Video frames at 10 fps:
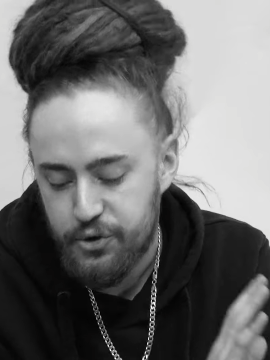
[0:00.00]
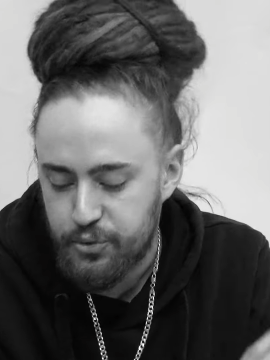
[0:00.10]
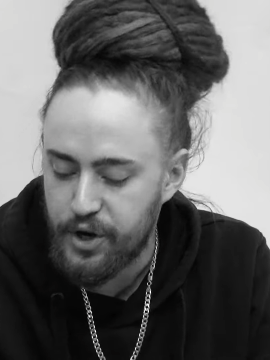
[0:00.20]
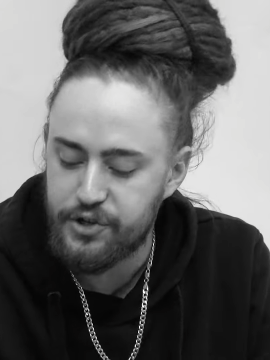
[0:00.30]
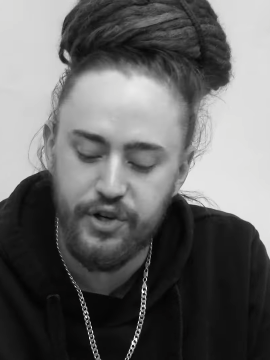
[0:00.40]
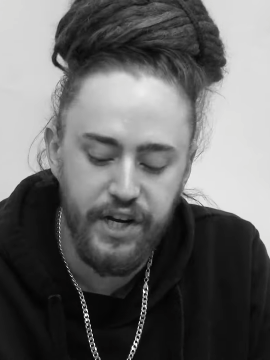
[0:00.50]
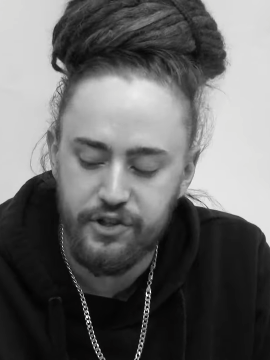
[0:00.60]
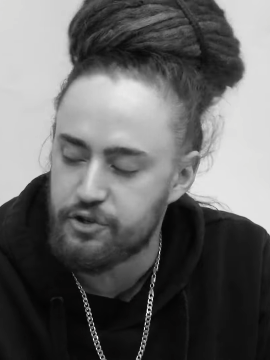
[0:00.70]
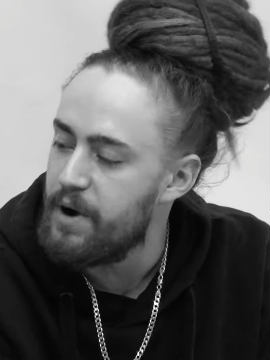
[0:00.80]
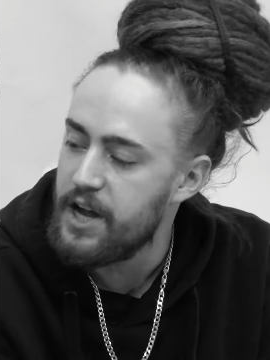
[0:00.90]
you I
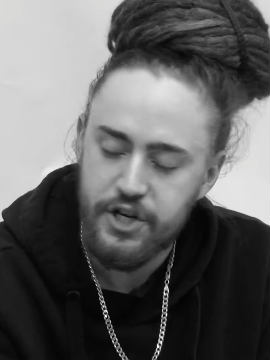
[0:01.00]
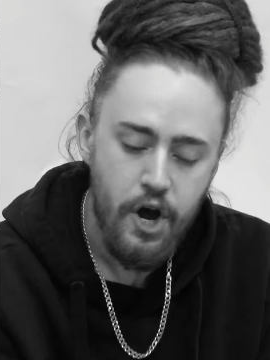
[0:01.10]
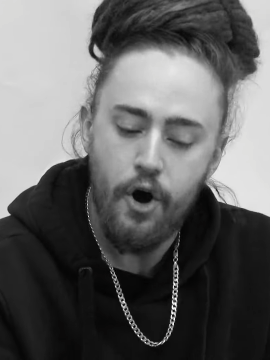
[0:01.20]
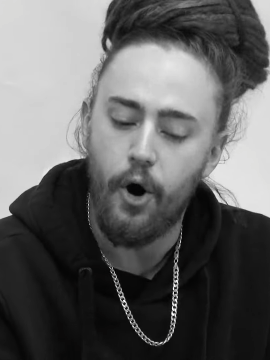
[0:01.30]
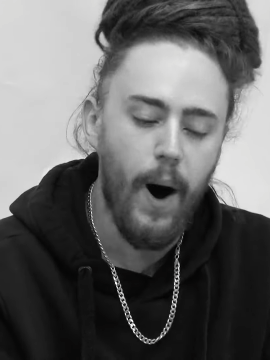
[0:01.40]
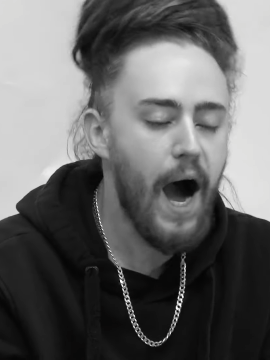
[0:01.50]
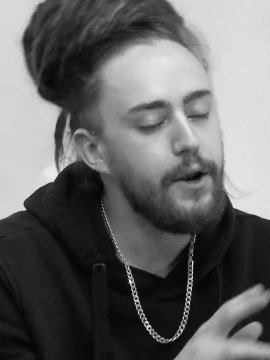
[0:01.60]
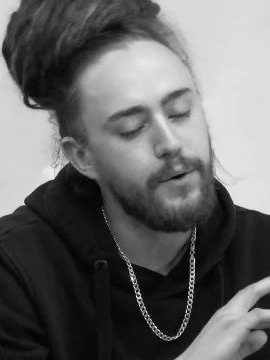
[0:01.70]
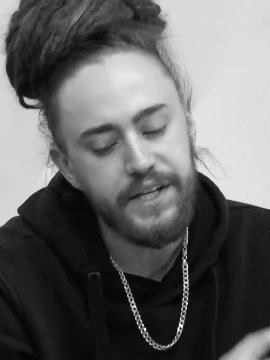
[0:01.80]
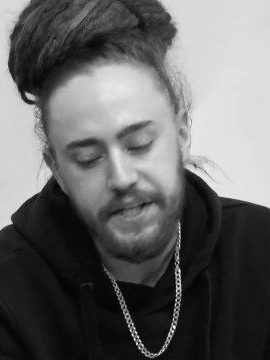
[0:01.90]
drink too much. Oh, I
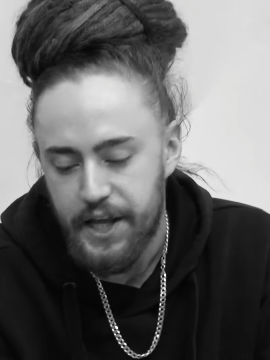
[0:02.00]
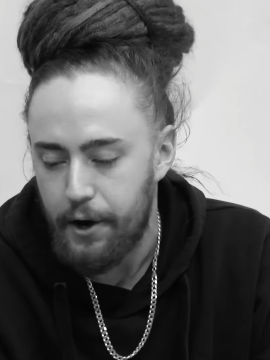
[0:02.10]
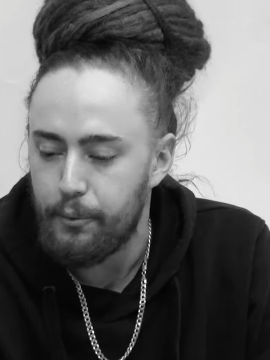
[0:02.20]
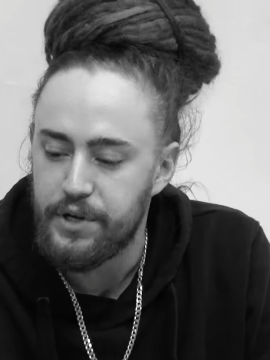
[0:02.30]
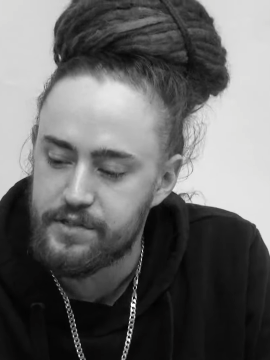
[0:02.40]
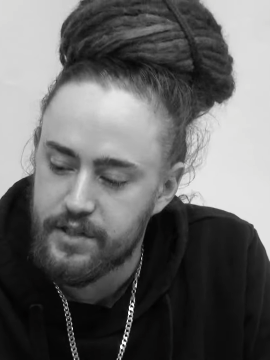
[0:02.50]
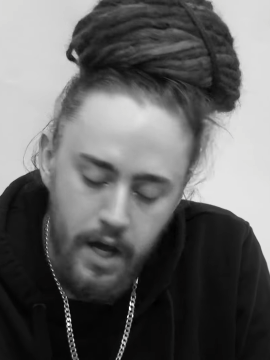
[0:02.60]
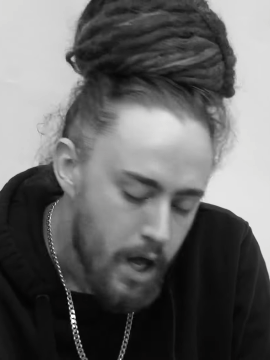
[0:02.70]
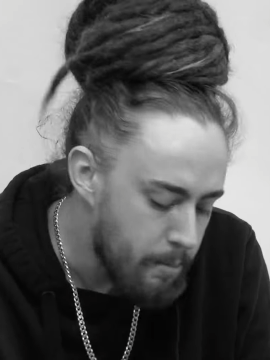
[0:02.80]
don't need that whiskey,